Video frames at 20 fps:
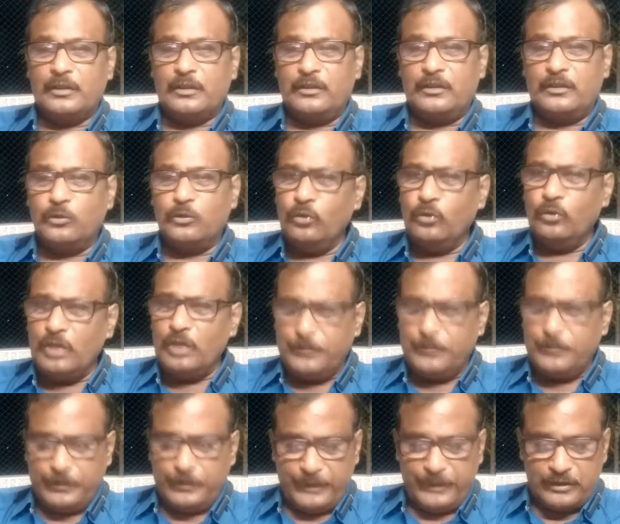Rule of
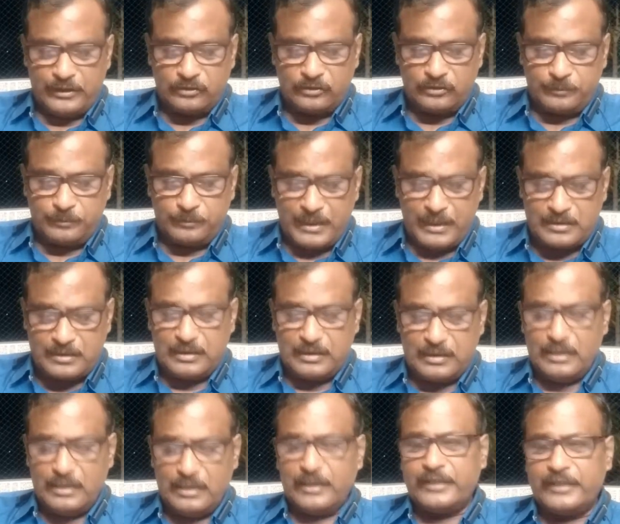representation first
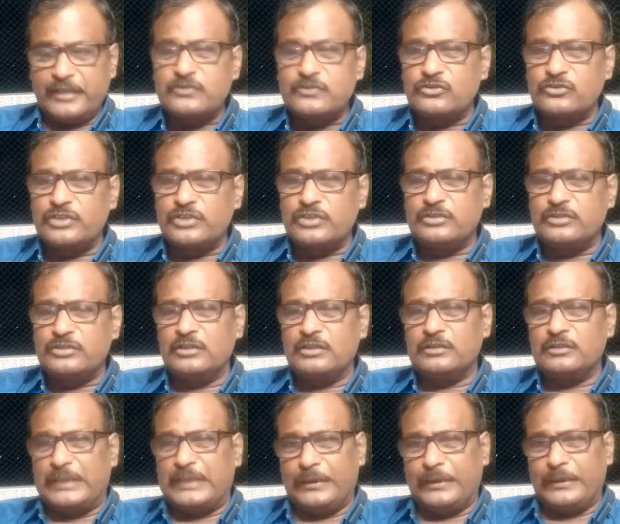in
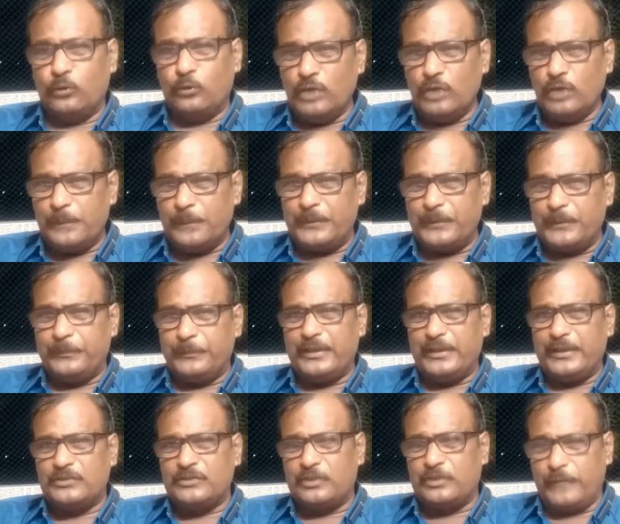succession. The rule of
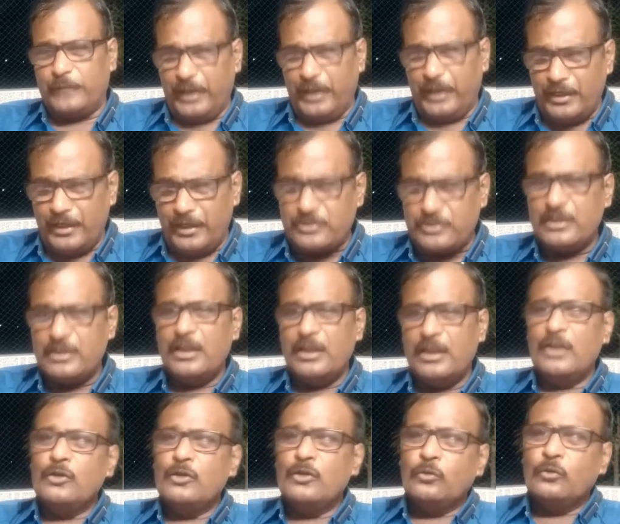representation means
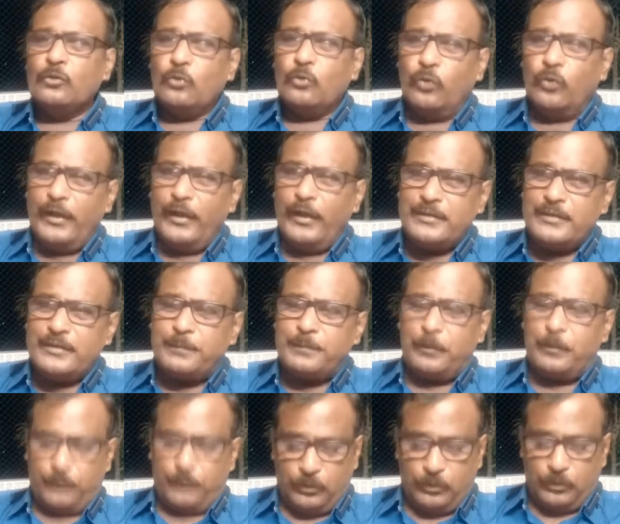who is
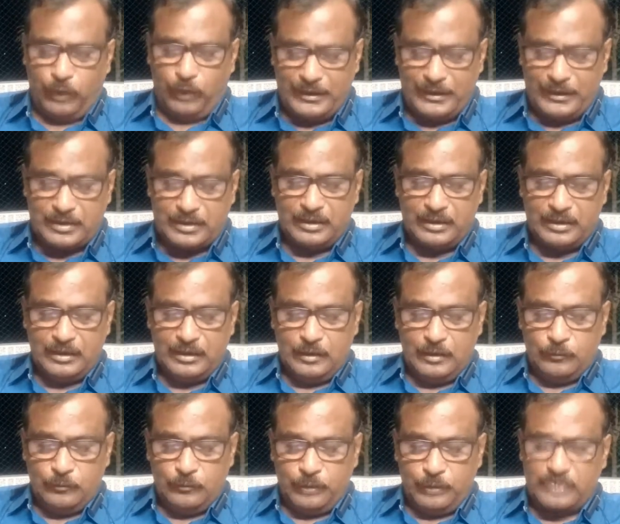proper, what
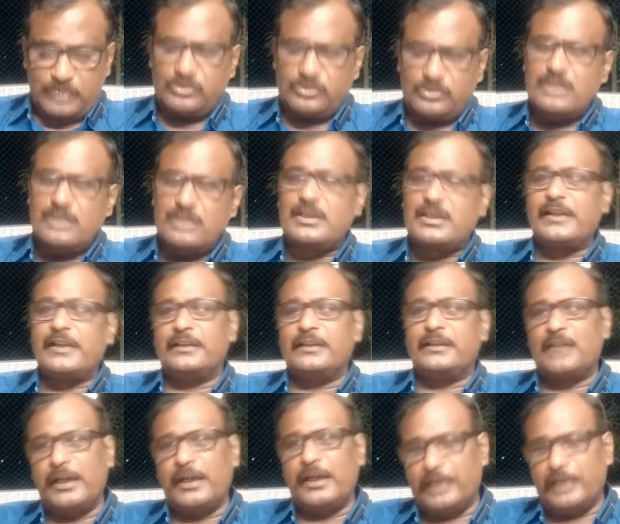persons are
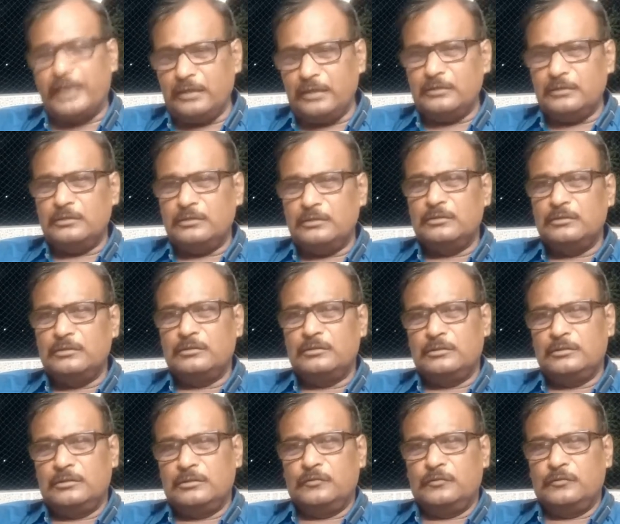entitled
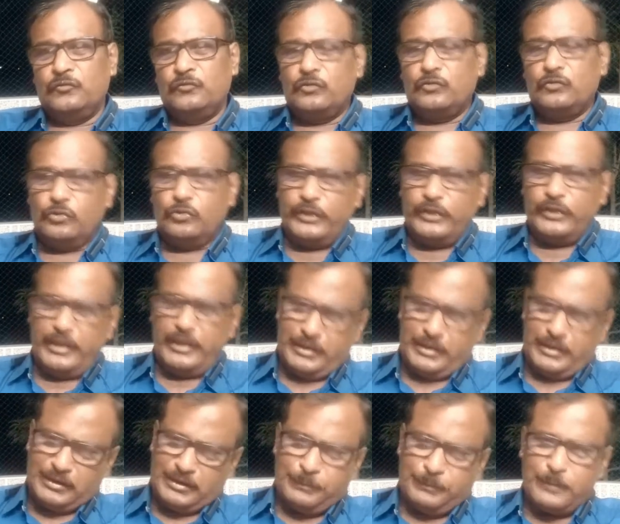to
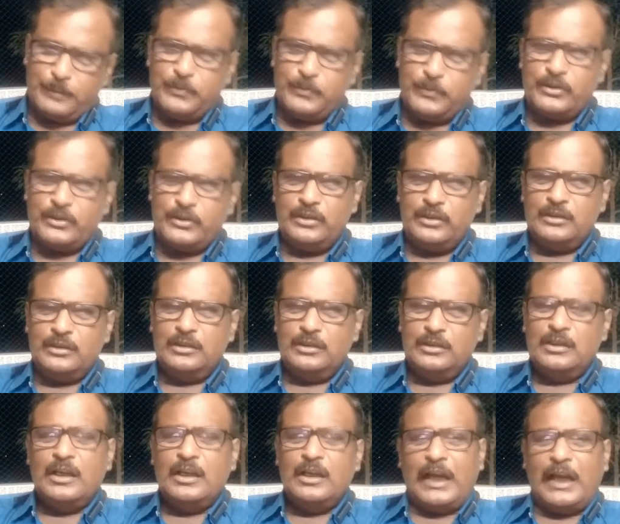inherit the property
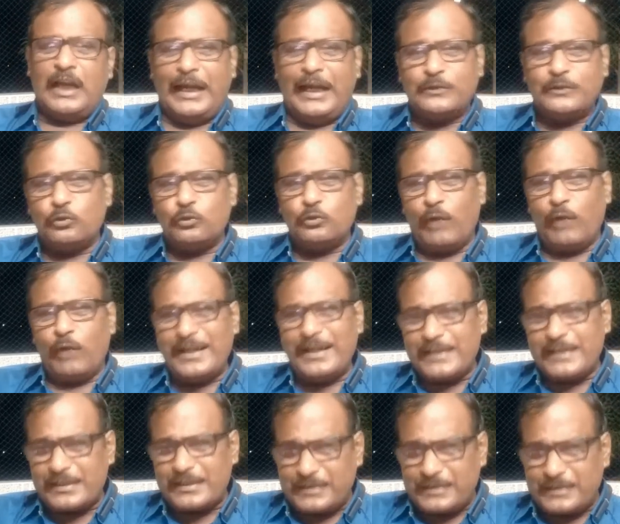and to what
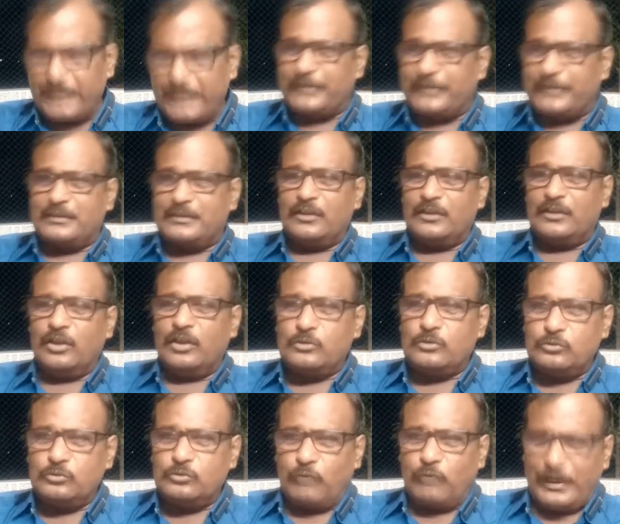extent or
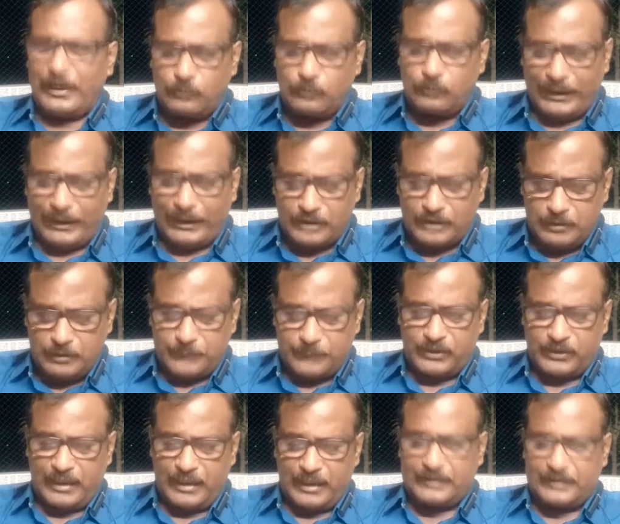to what quantum of
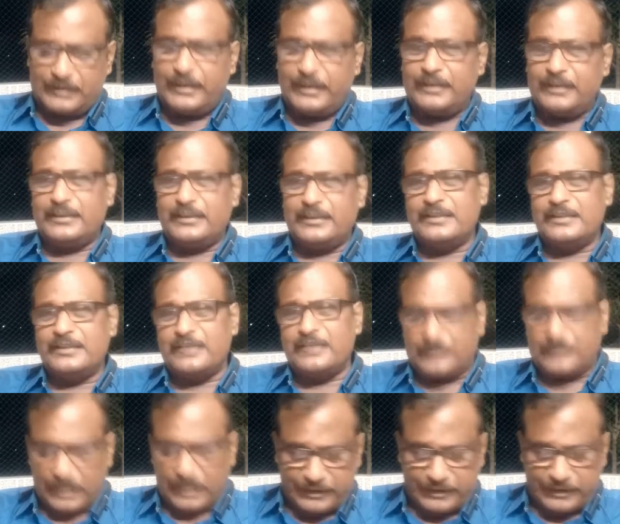share he is
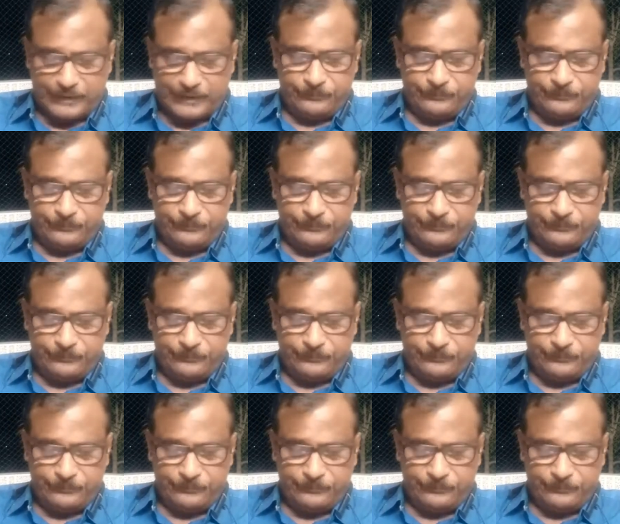entitled.